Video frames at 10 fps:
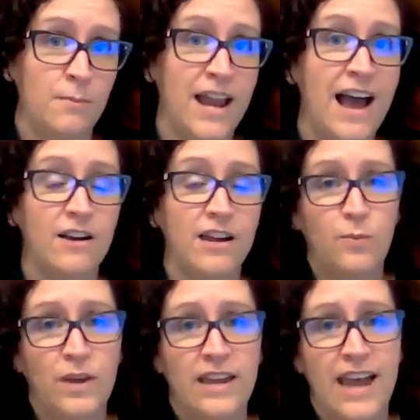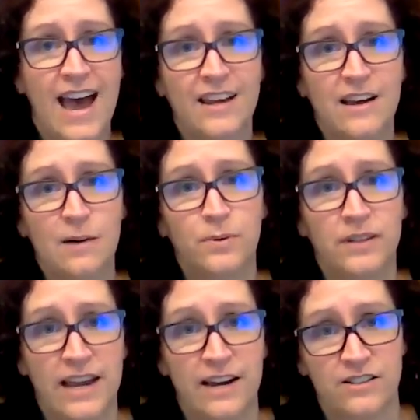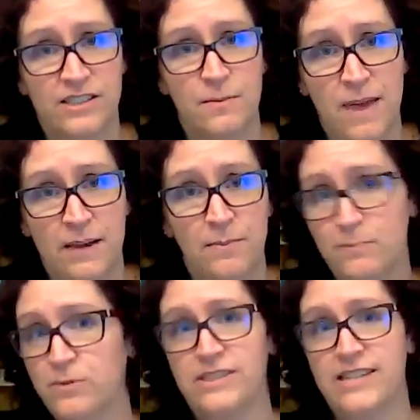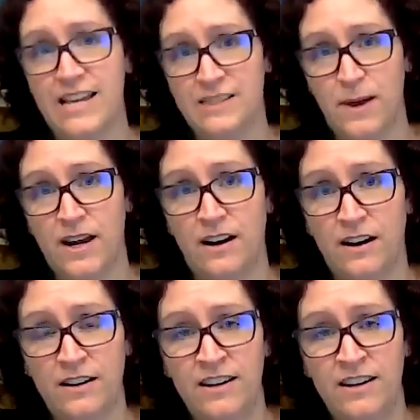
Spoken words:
but how can we add a couple layers to make people's days better,